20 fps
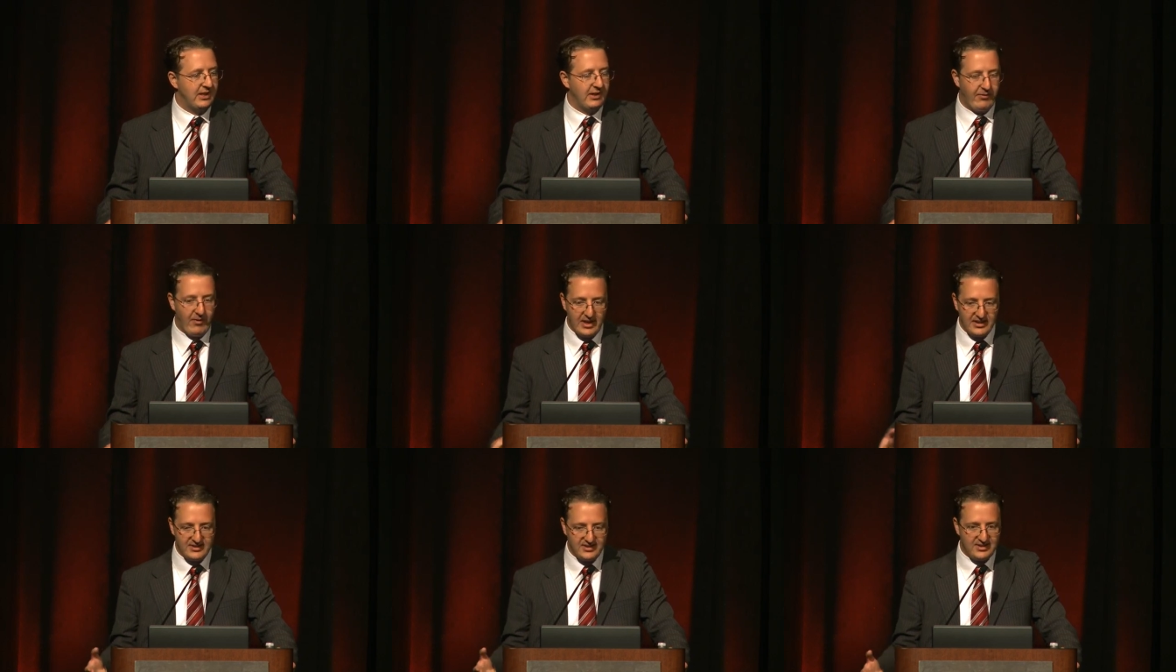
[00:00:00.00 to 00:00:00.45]
If
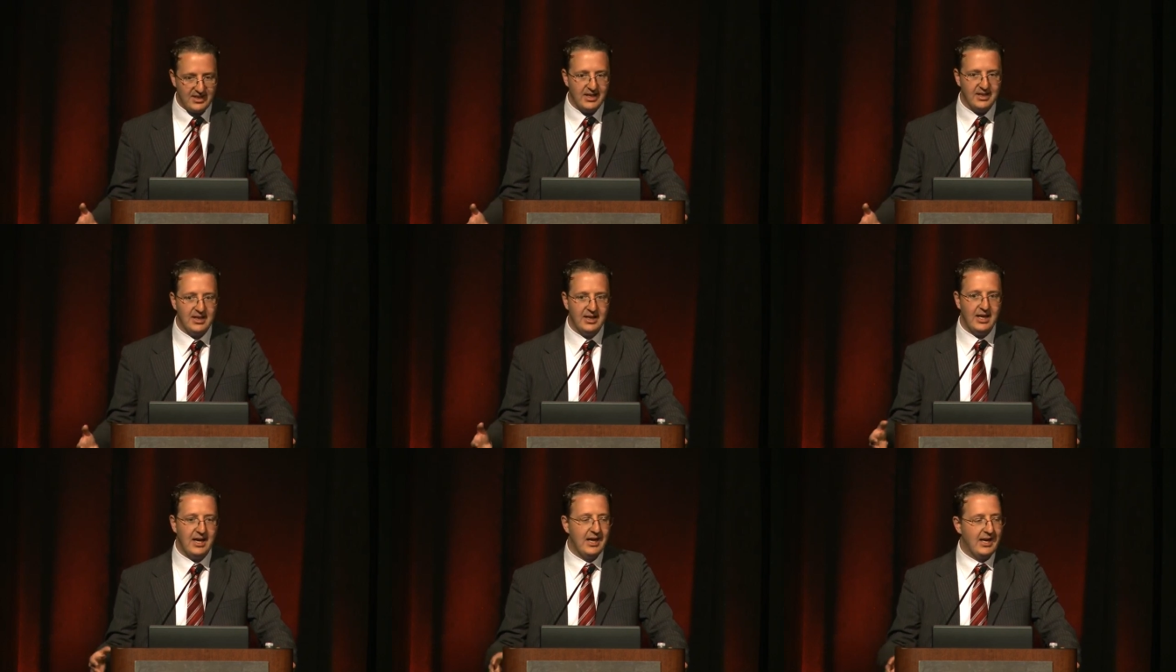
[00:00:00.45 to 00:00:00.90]
I
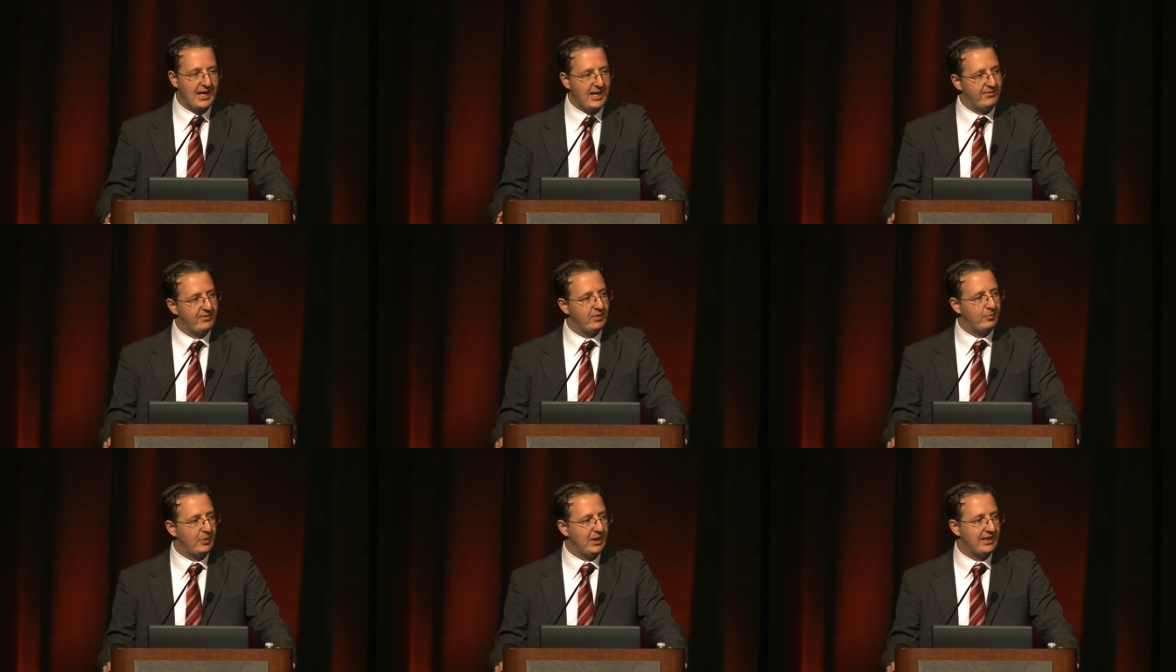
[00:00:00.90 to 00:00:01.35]
sell it, I have
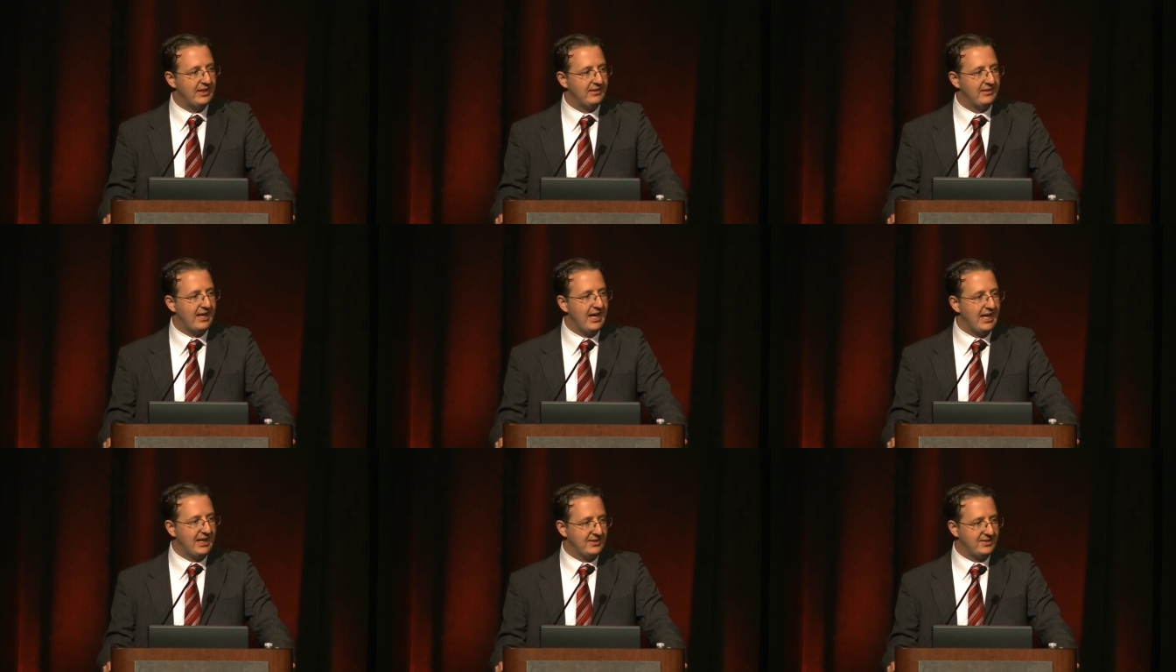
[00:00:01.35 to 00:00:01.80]
to pay the
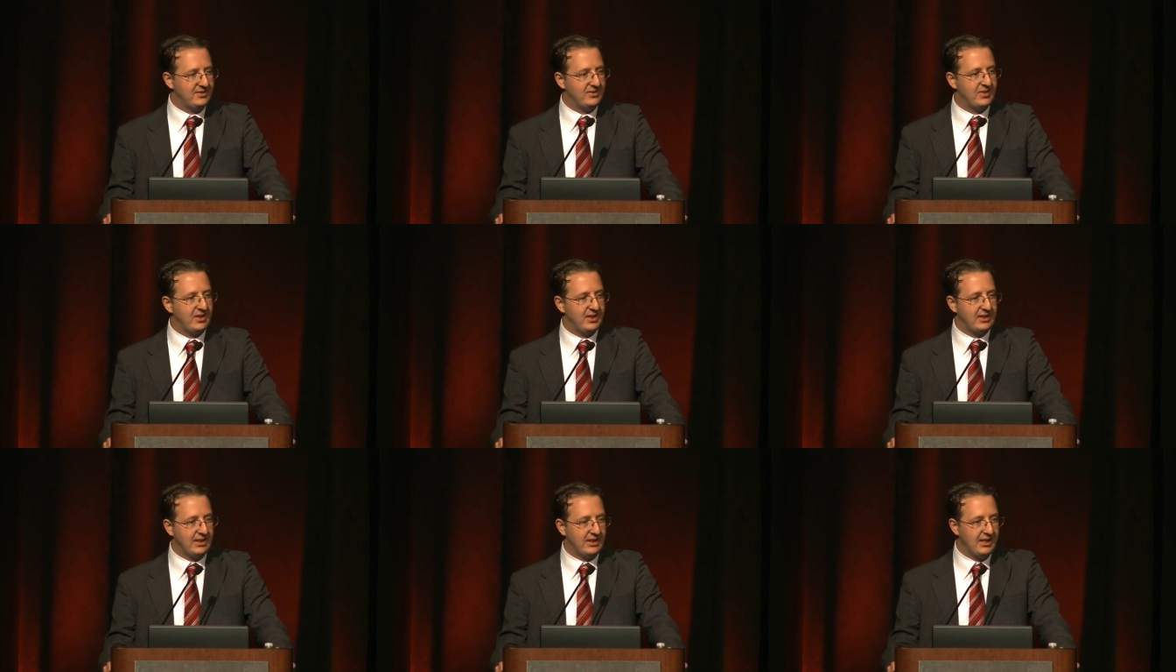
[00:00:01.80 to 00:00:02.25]
taxes
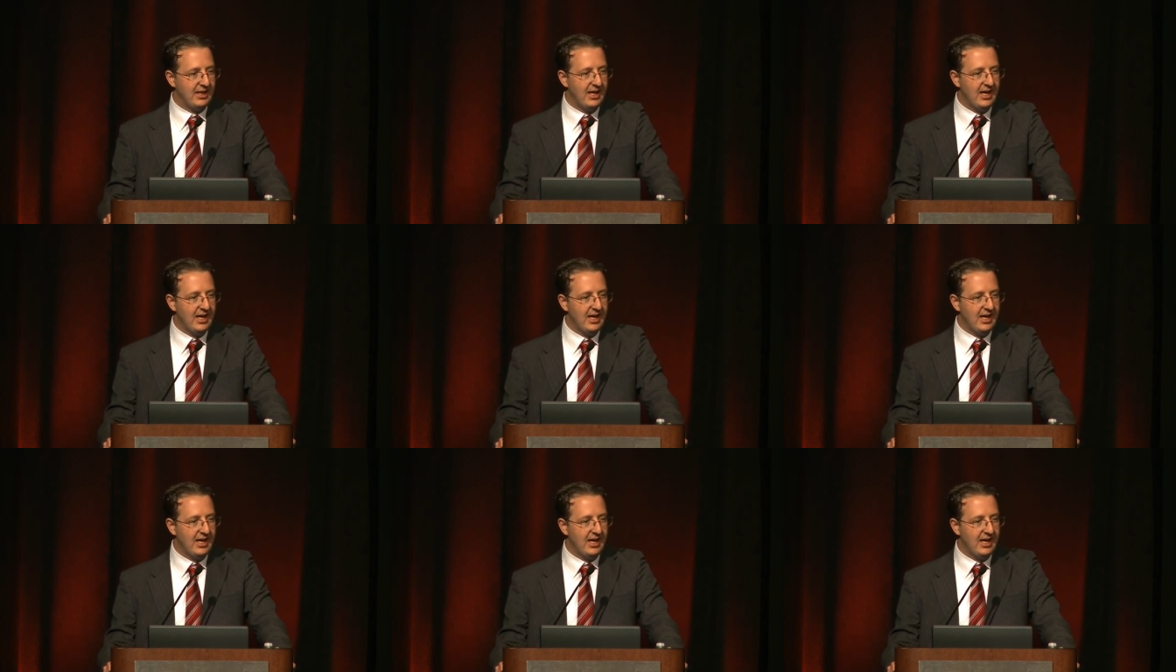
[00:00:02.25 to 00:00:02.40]
on it.